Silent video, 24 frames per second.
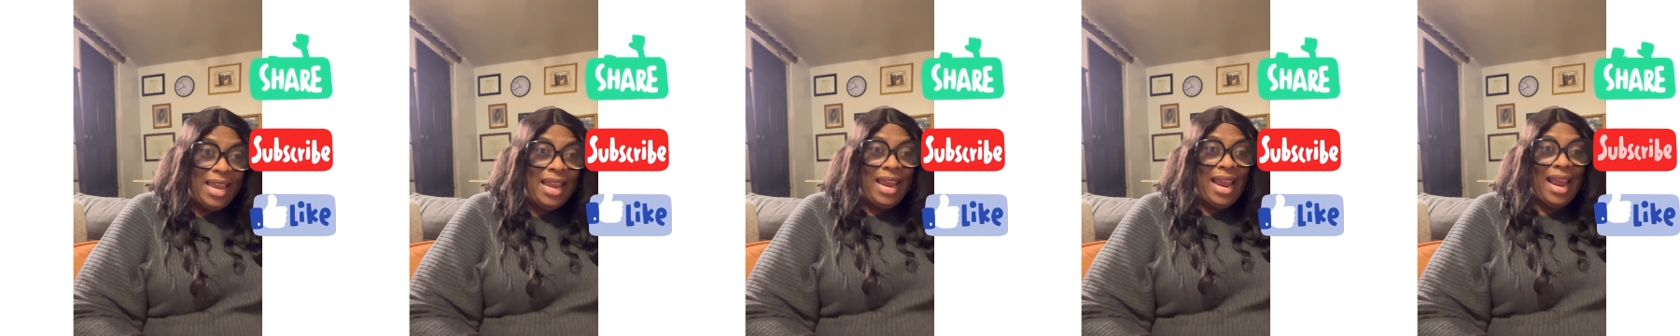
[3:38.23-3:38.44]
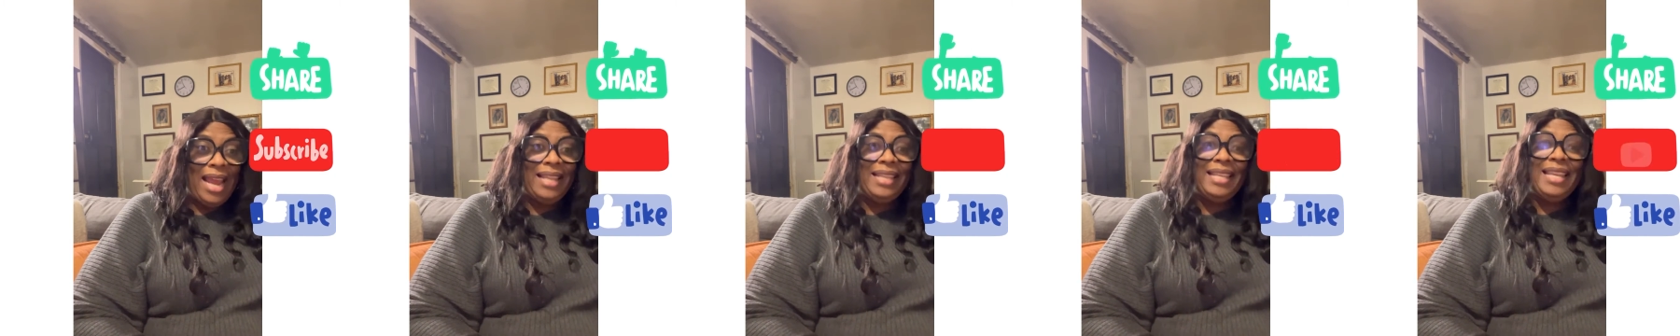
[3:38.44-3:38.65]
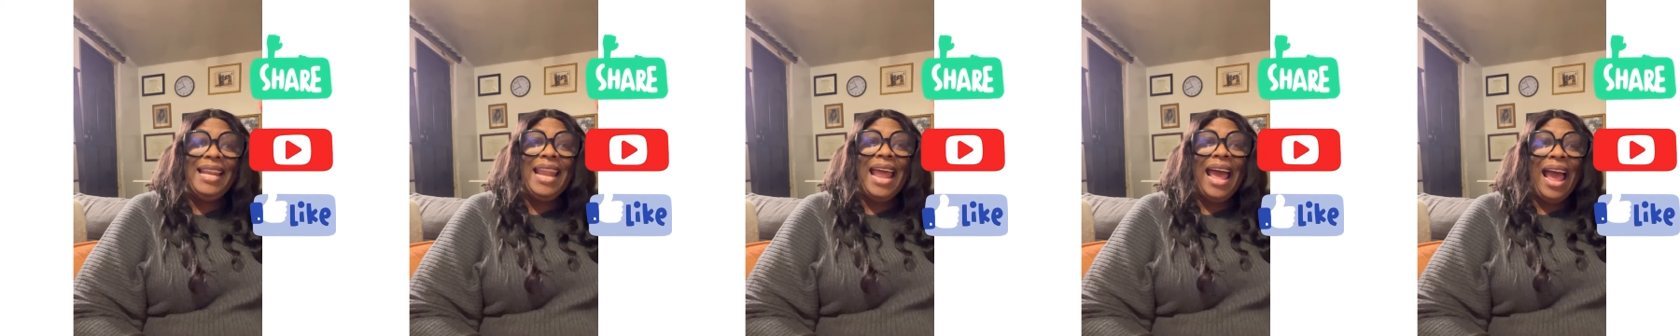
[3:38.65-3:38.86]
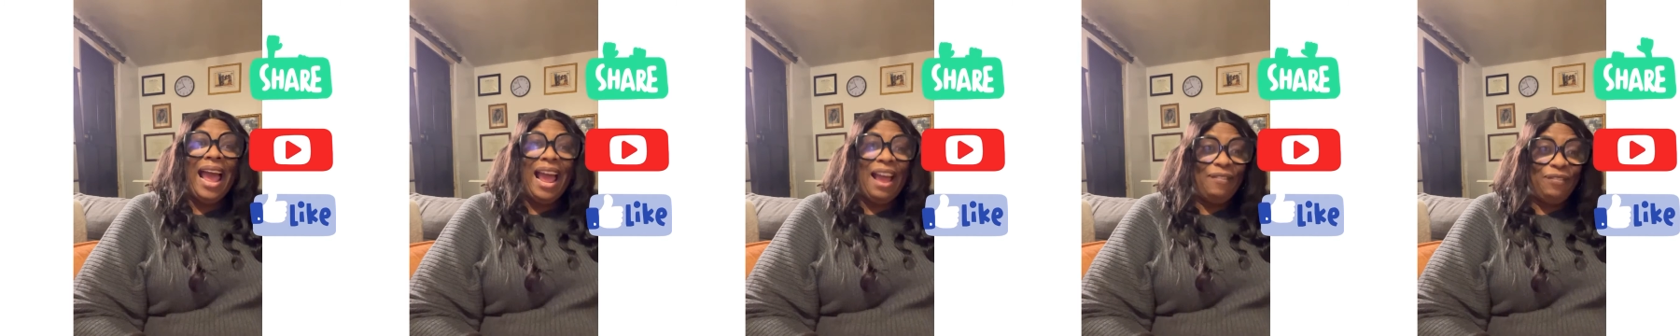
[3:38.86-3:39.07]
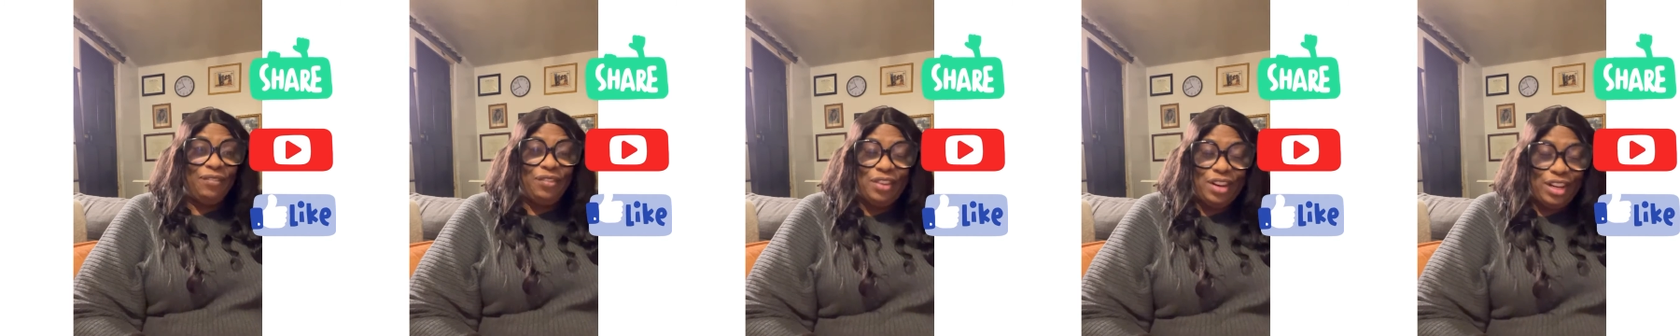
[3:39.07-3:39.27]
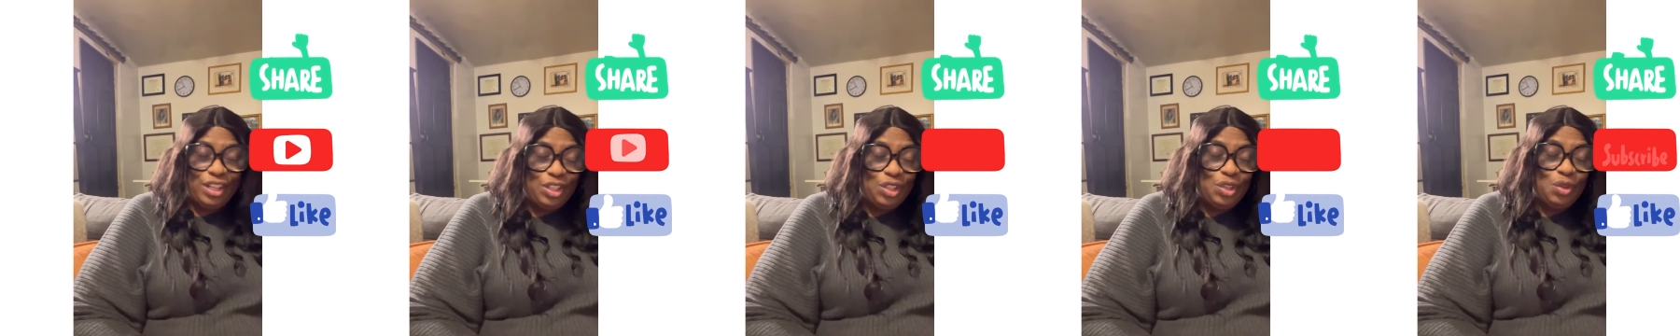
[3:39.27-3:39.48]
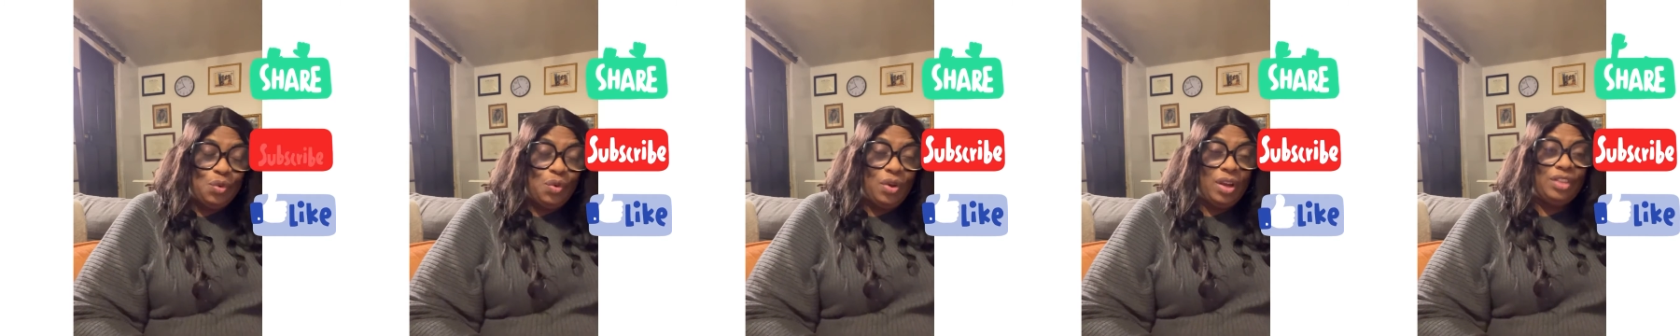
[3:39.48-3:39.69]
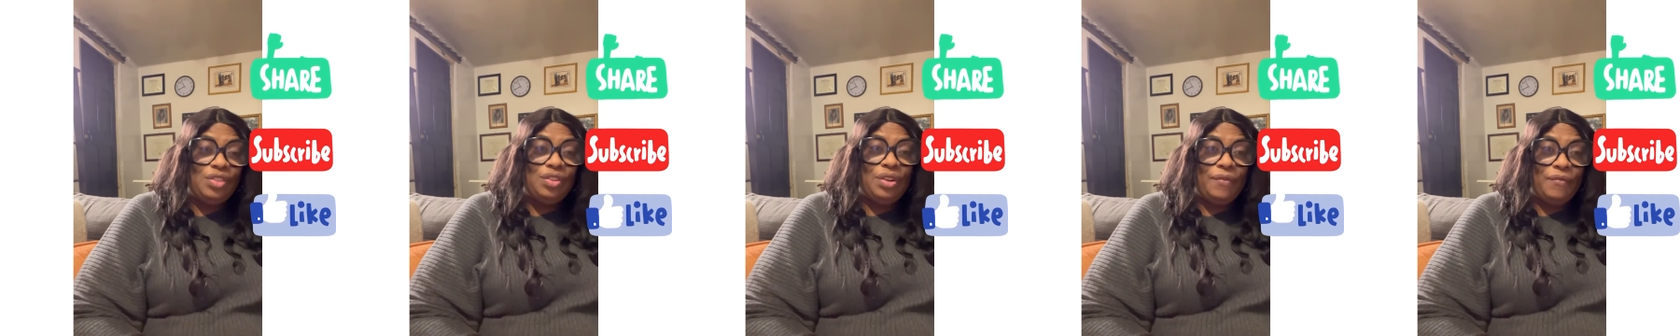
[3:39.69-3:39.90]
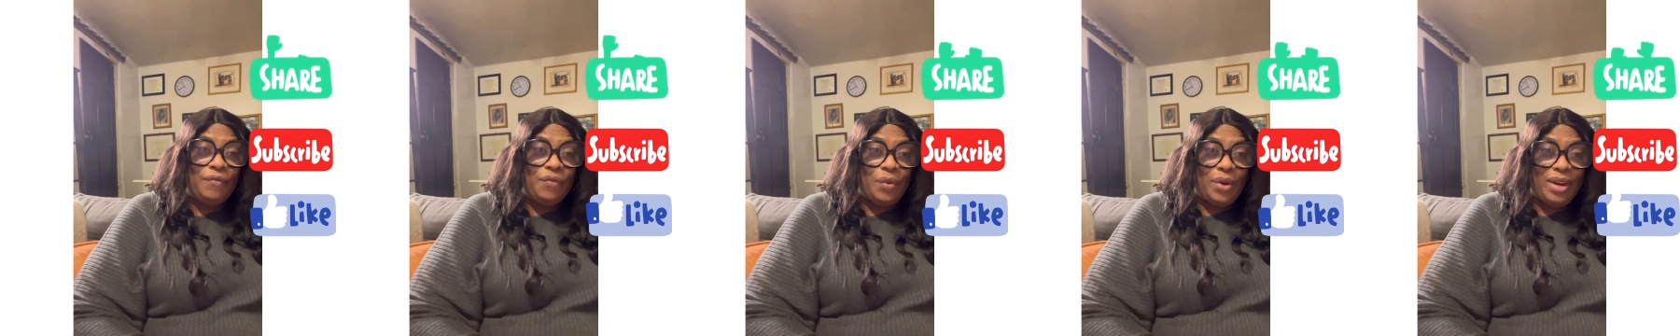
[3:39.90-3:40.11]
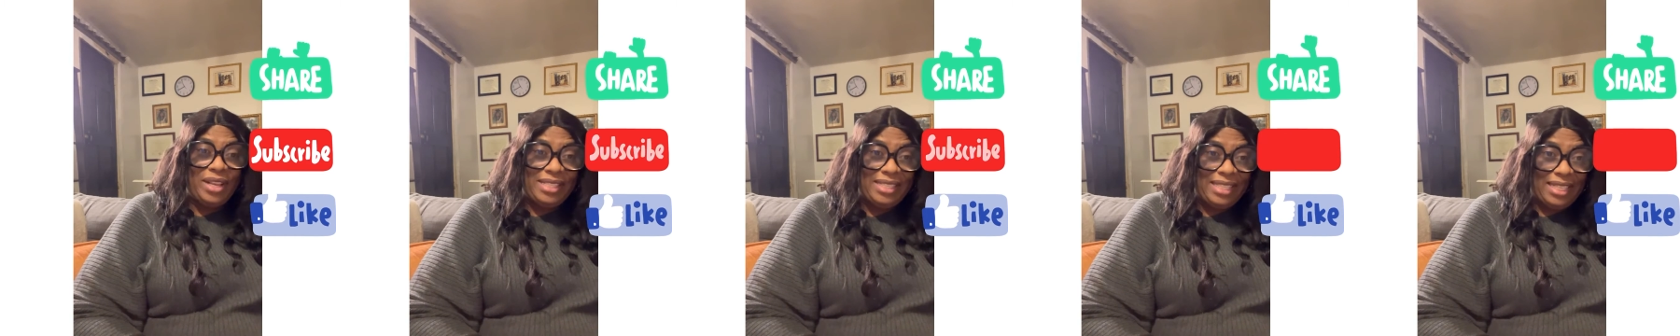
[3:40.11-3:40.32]
And then after the
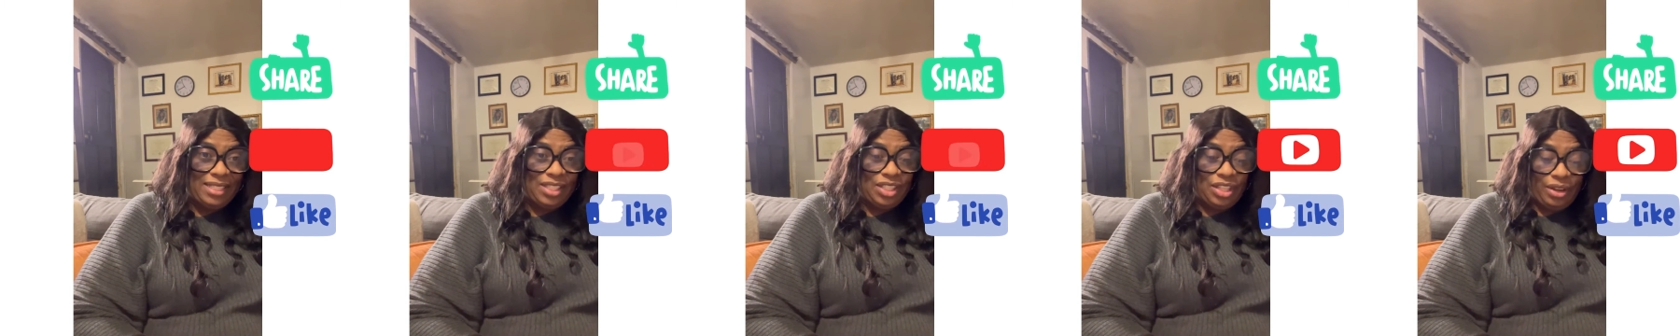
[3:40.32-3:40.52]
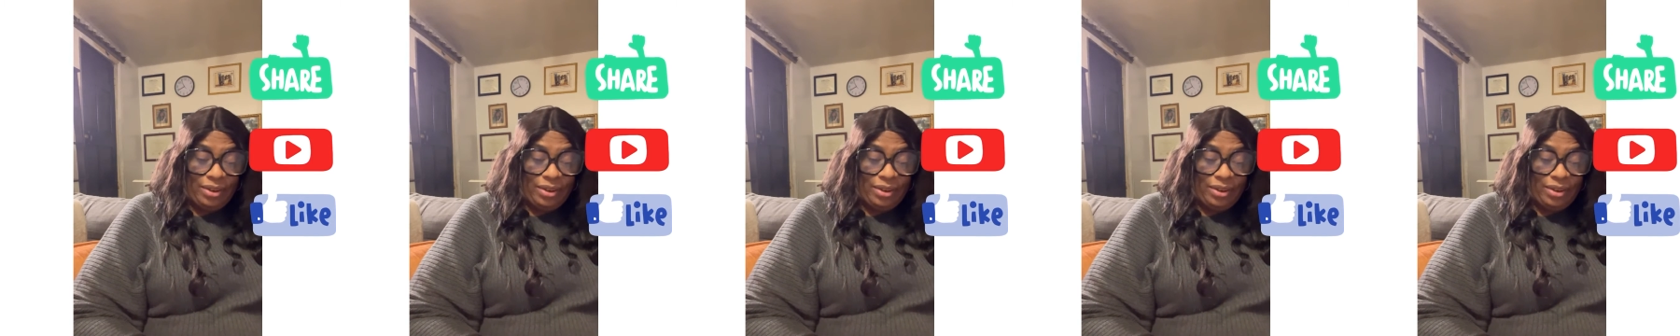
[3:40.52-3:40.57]
246